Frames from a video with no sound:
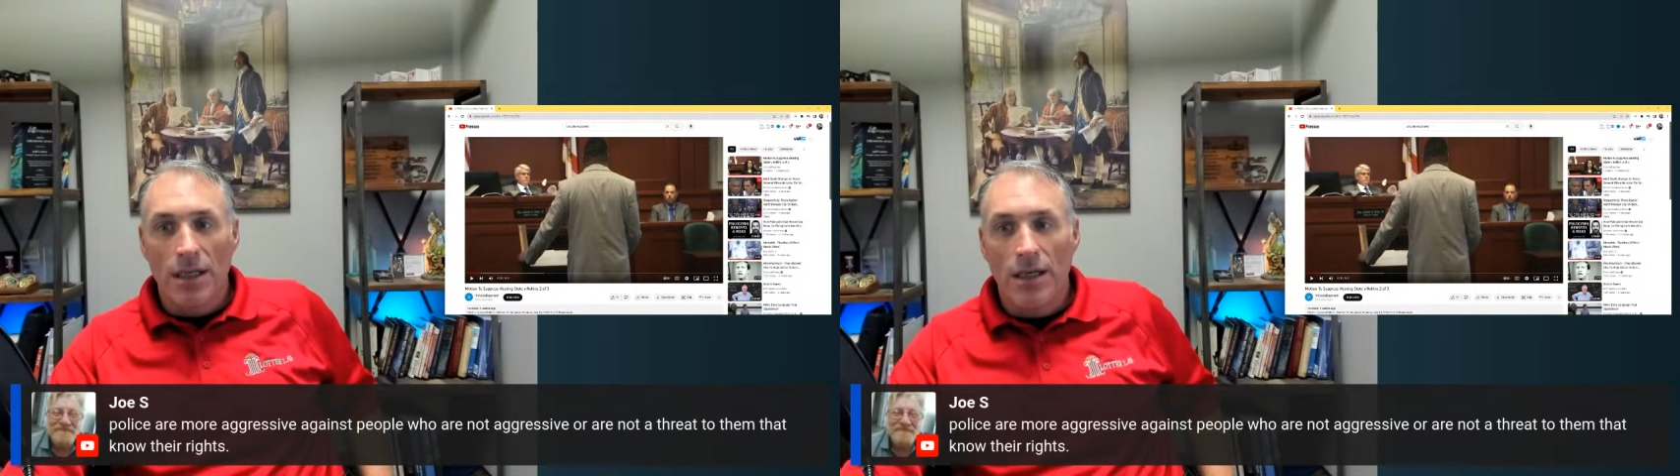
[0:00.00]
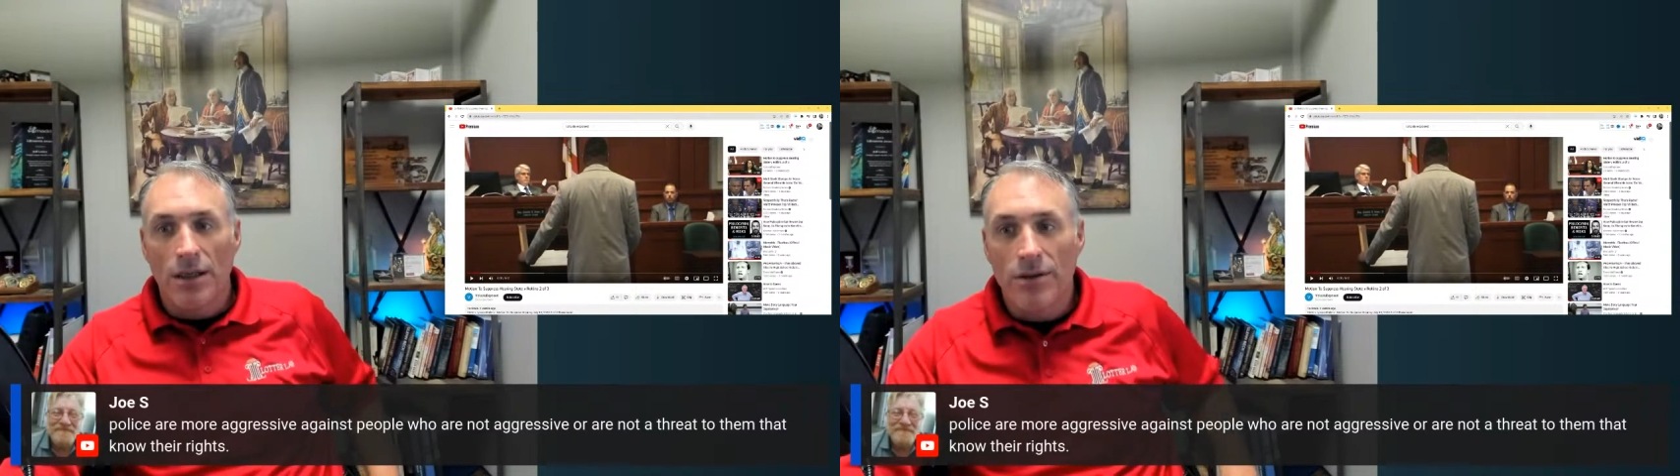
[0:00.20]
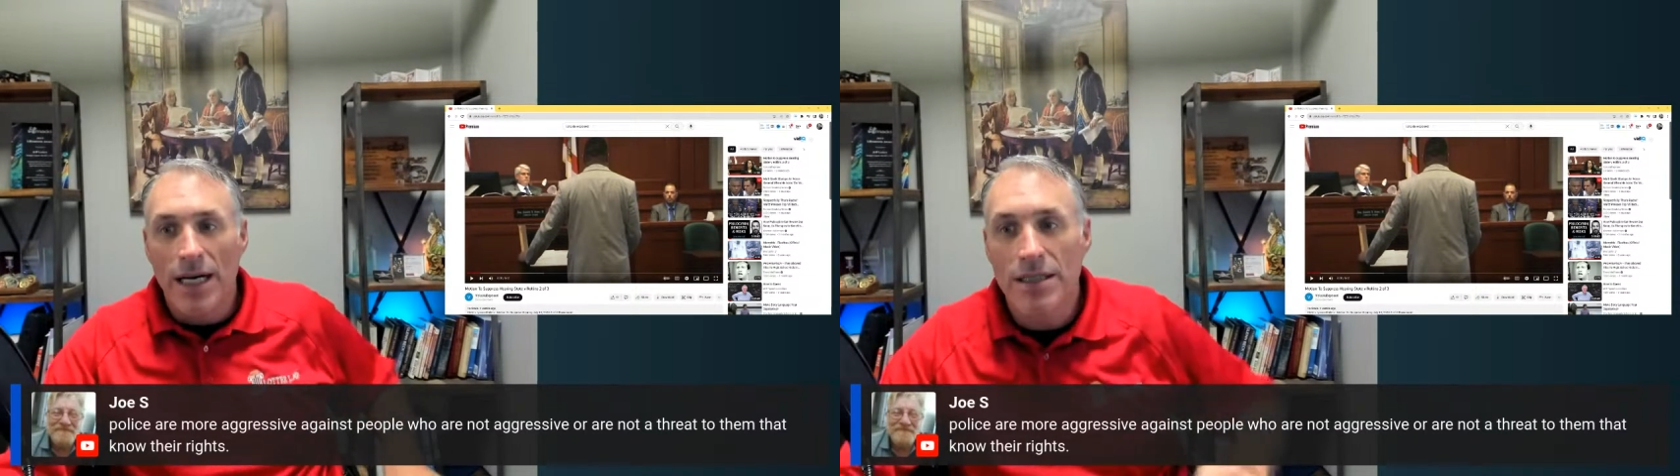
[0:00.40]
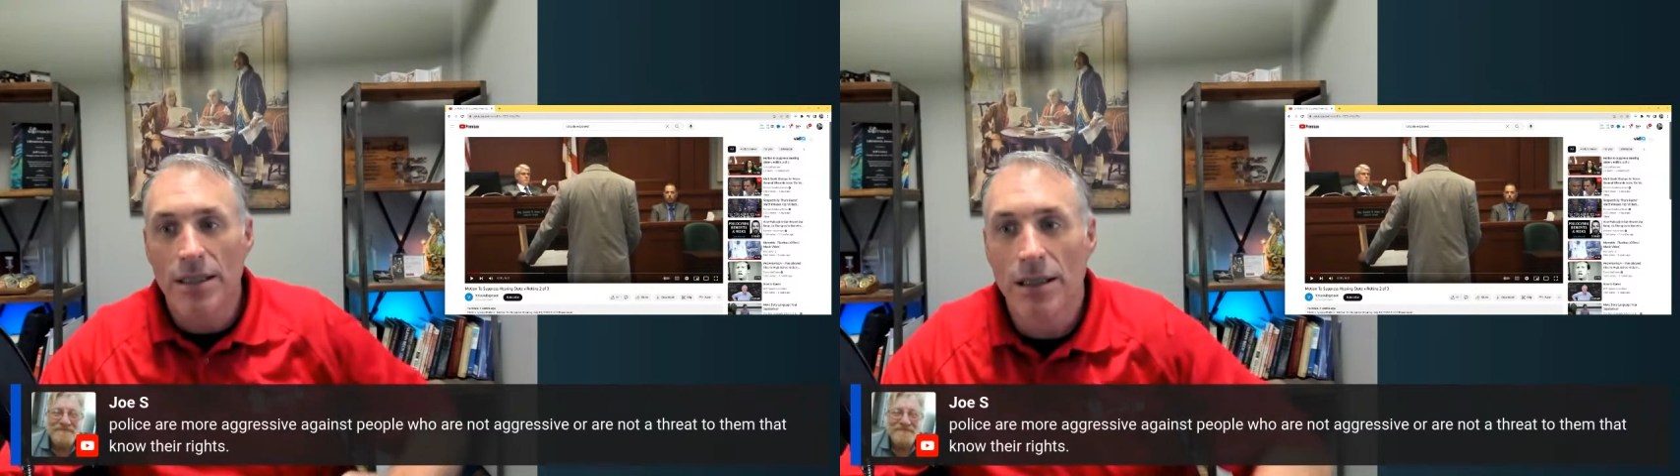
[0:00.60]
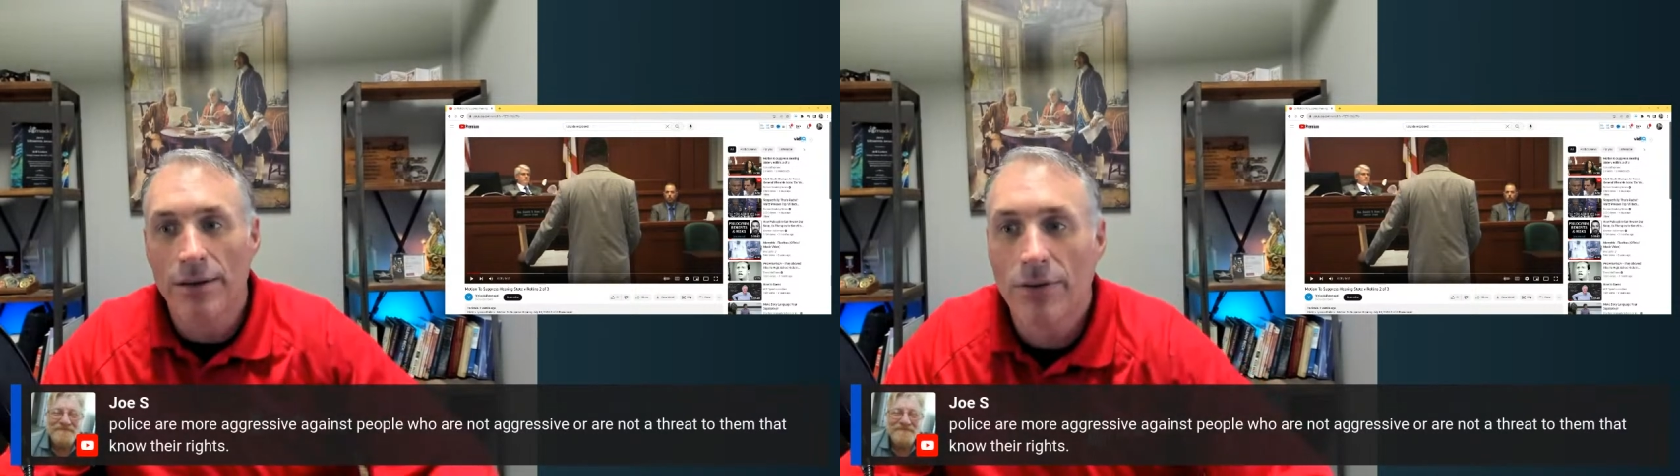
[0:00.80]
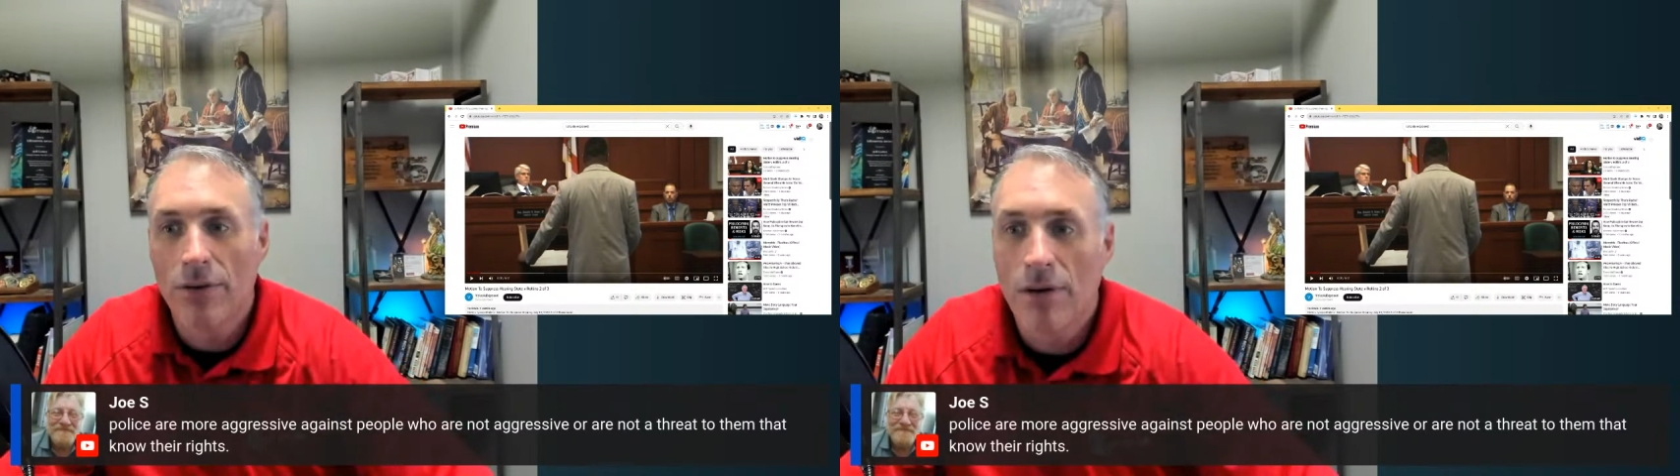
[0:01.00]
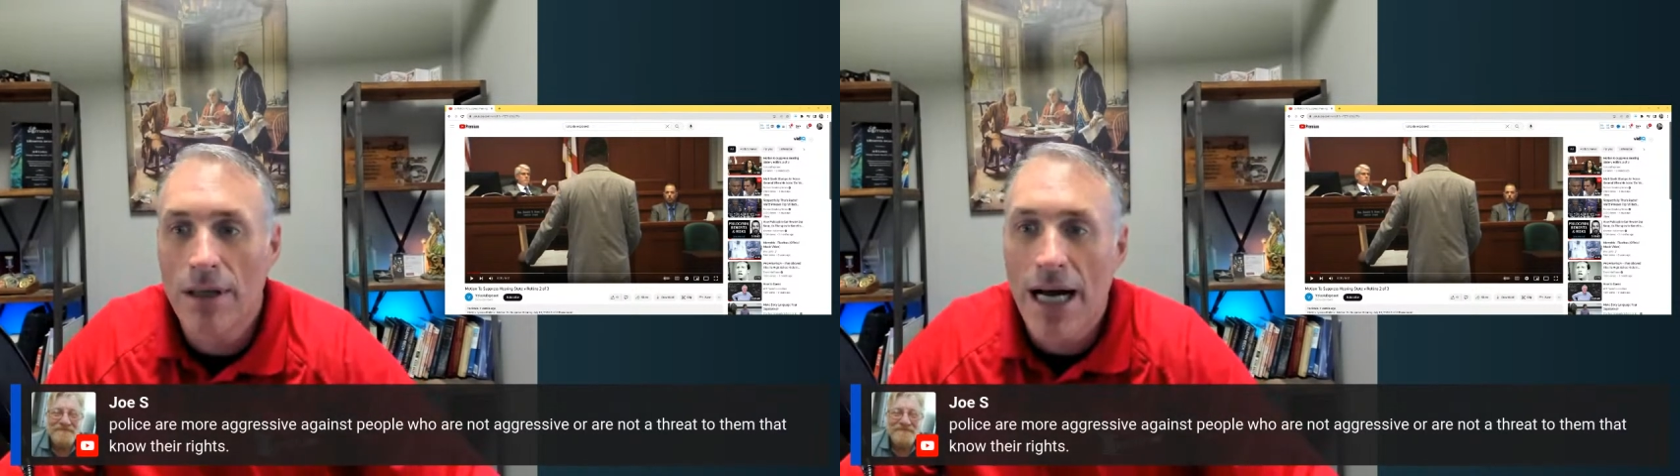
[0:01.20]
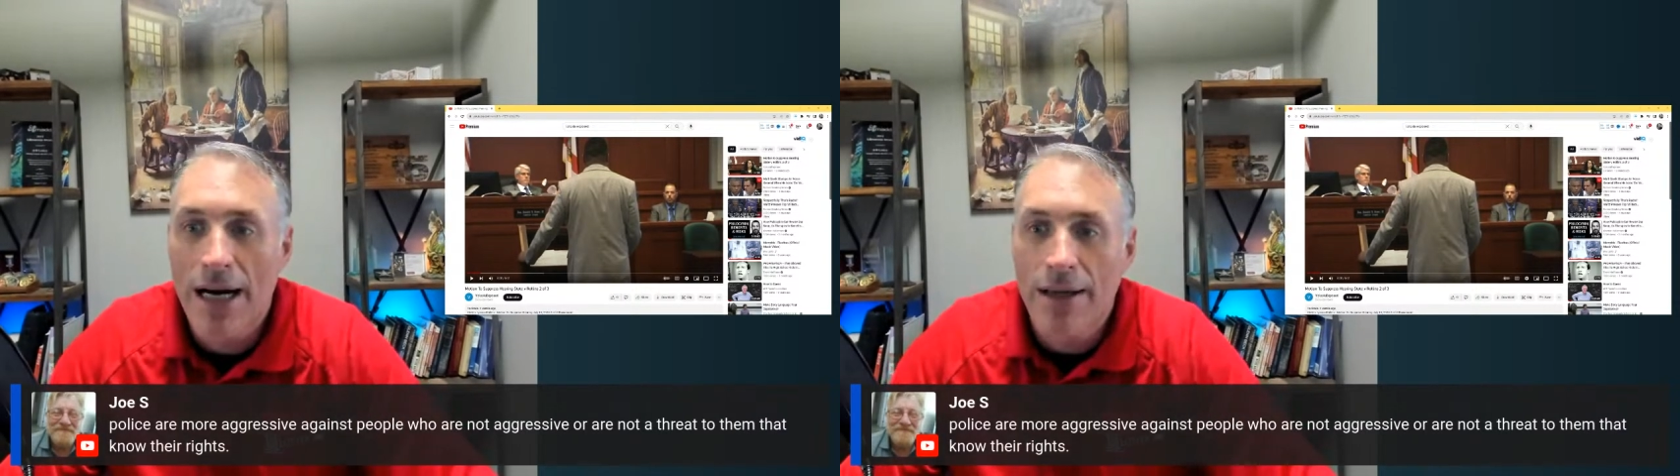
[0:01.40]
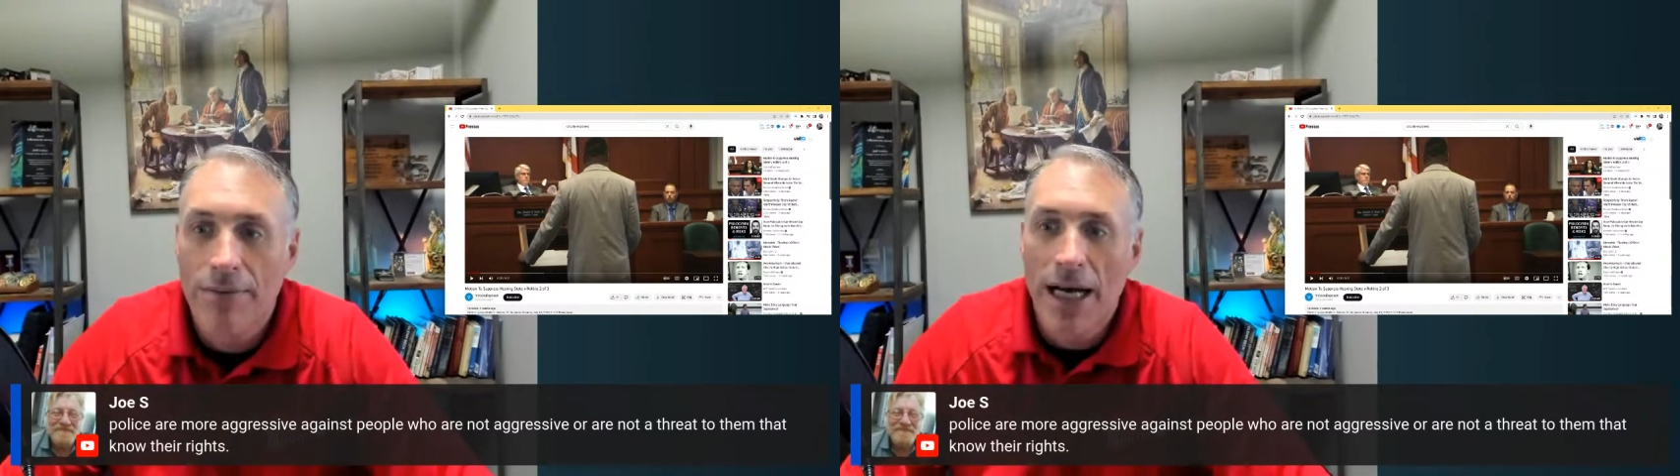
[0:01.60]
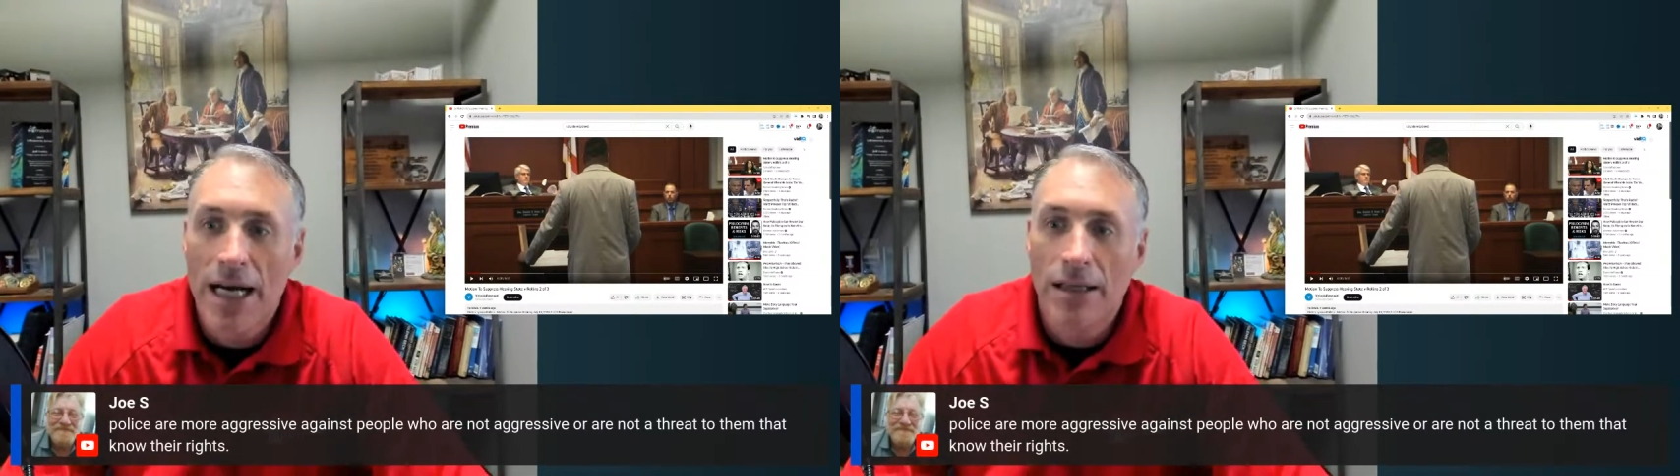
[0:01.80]
aggressive or not a
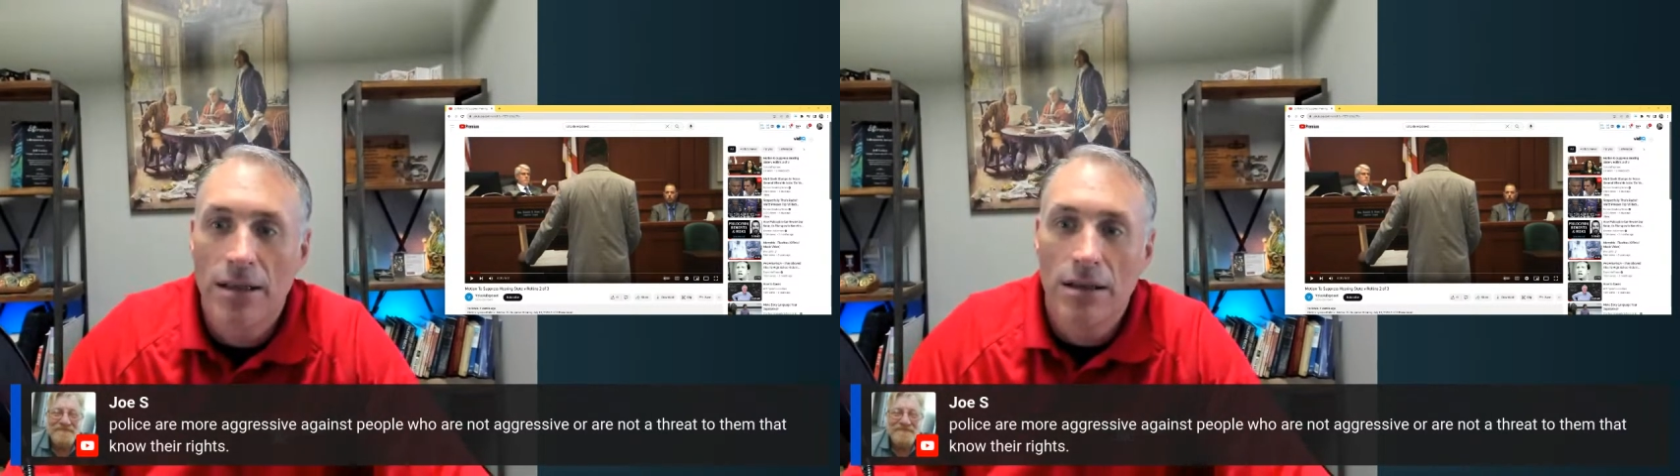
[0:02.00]
threat